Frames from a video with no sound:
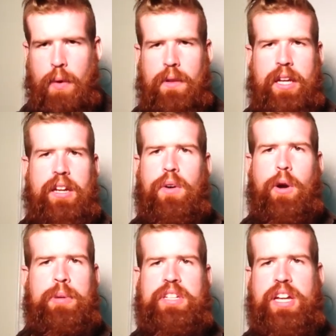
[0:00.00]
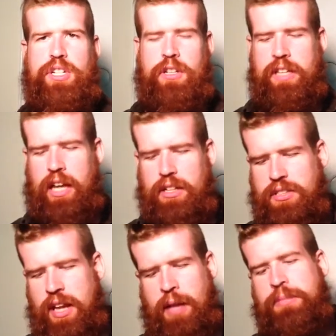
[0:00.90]
like ornamentation on the edges
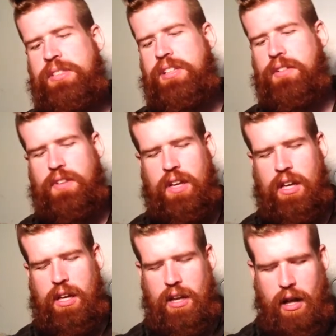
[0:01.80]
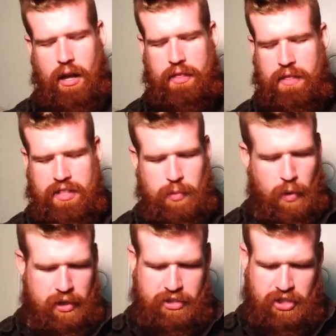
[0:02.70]
and hems and stuff, this
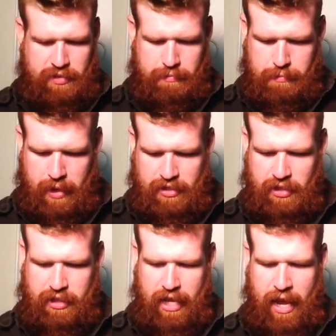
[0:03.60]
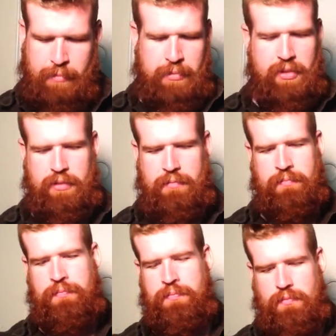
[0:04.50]
one is just basically hemmed
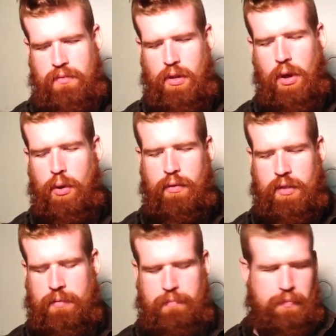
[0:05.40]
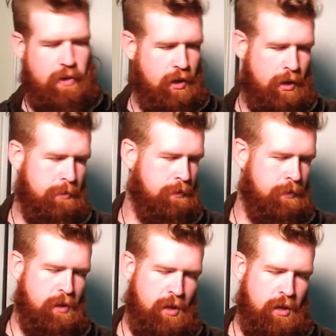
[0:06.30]
all over.
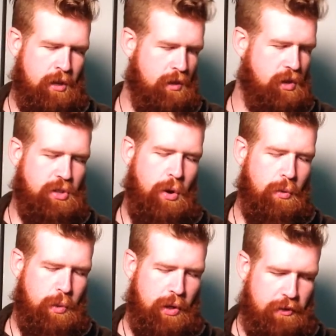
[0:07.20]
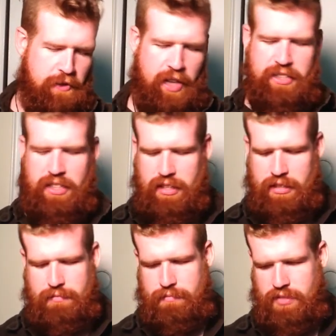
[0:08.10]
There's no real fancy
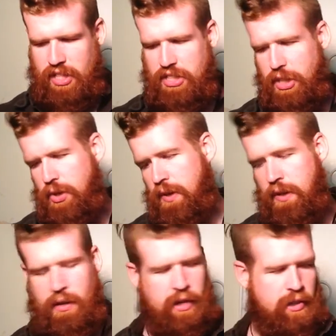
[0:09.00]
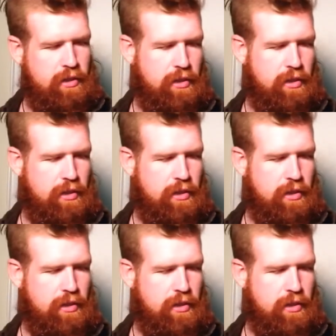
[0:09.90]
stitching or anything on it.